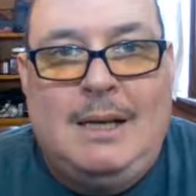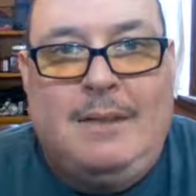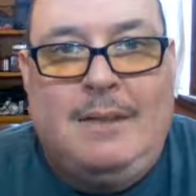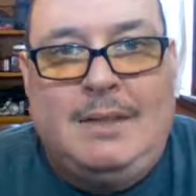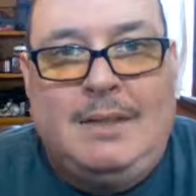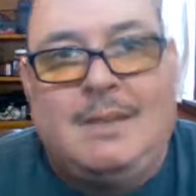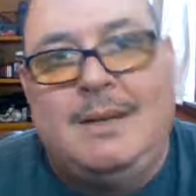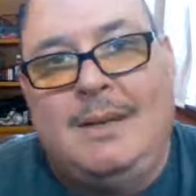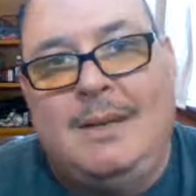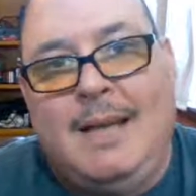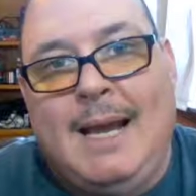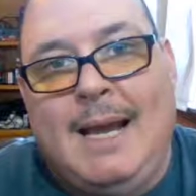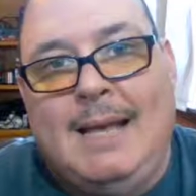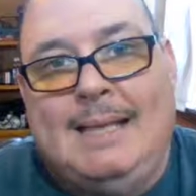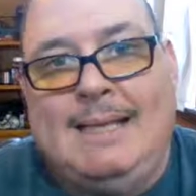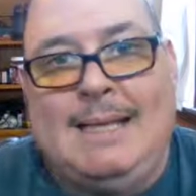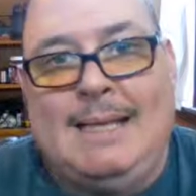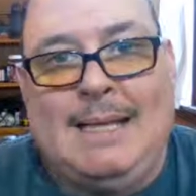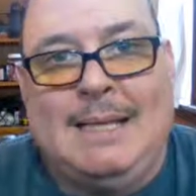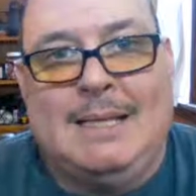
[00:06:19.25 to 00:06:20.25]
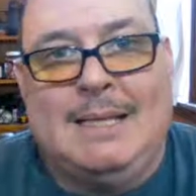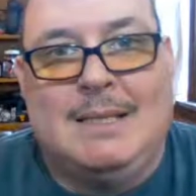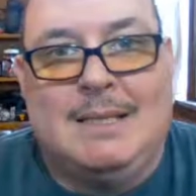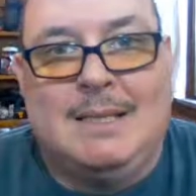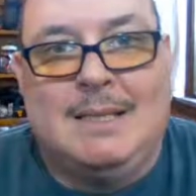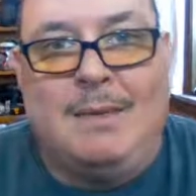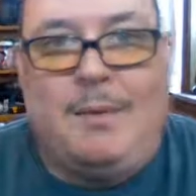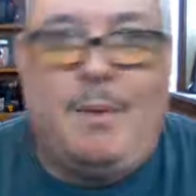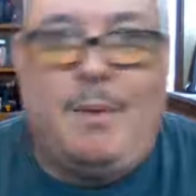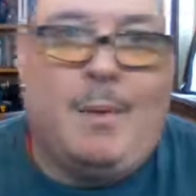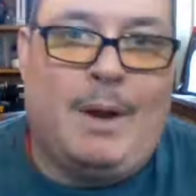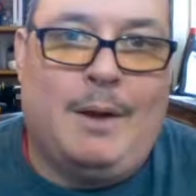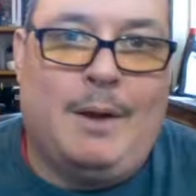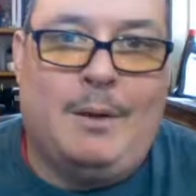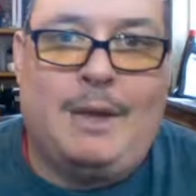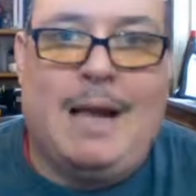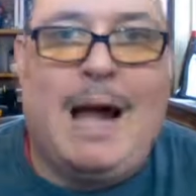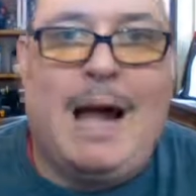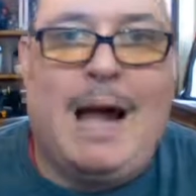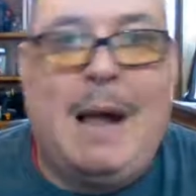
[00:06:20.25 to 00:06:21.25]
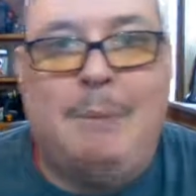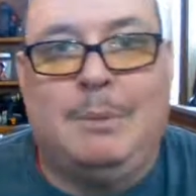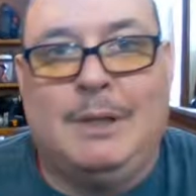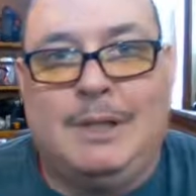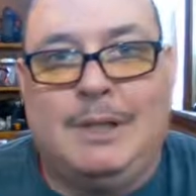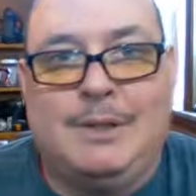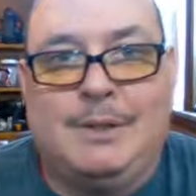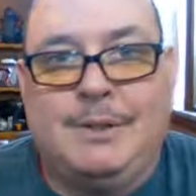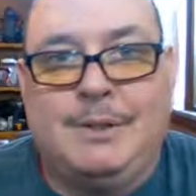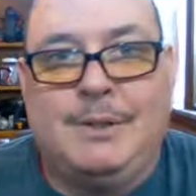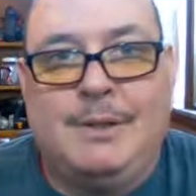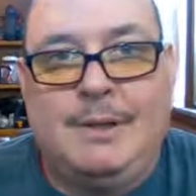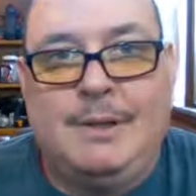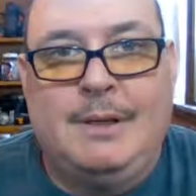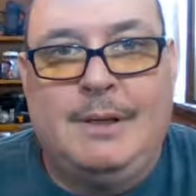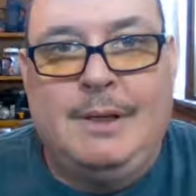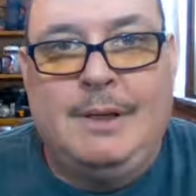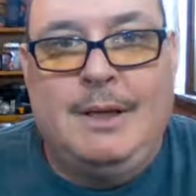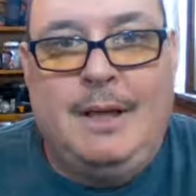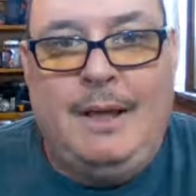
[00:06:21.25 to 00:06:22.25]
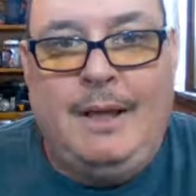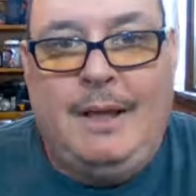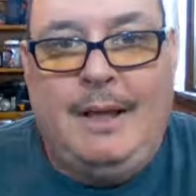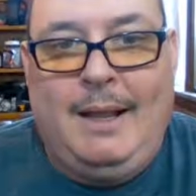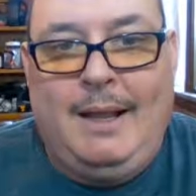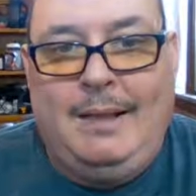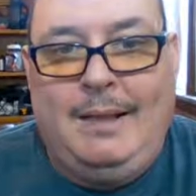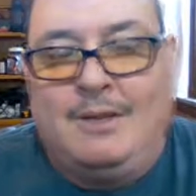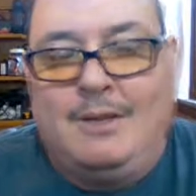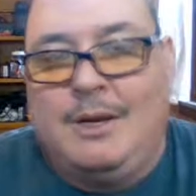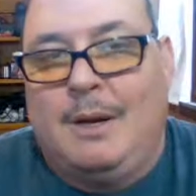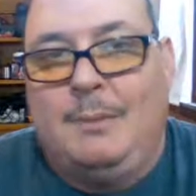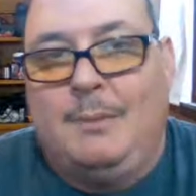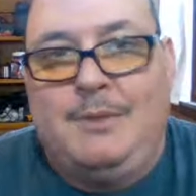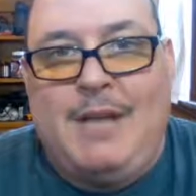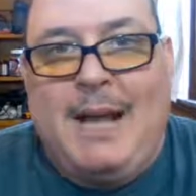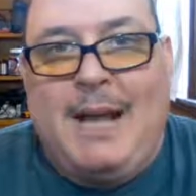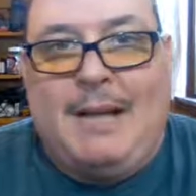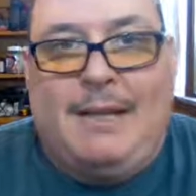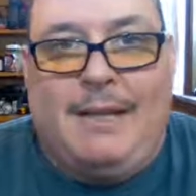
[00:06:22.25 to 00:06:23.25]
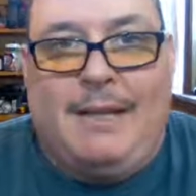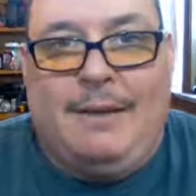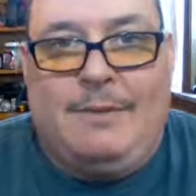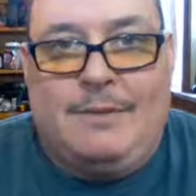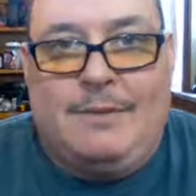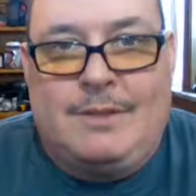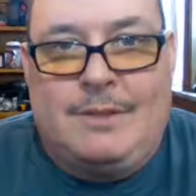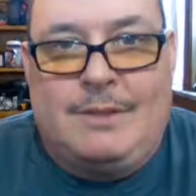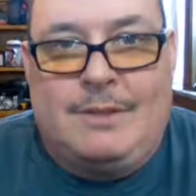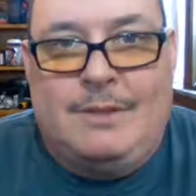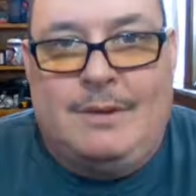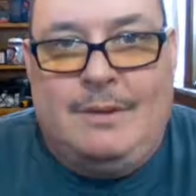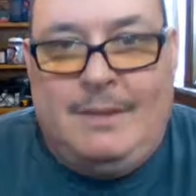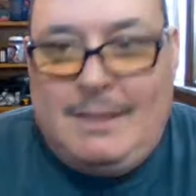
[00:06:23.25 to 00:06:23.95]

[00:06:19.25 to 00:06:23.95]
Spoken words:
These are the ideas that we want to accomplish. And it's your objectives.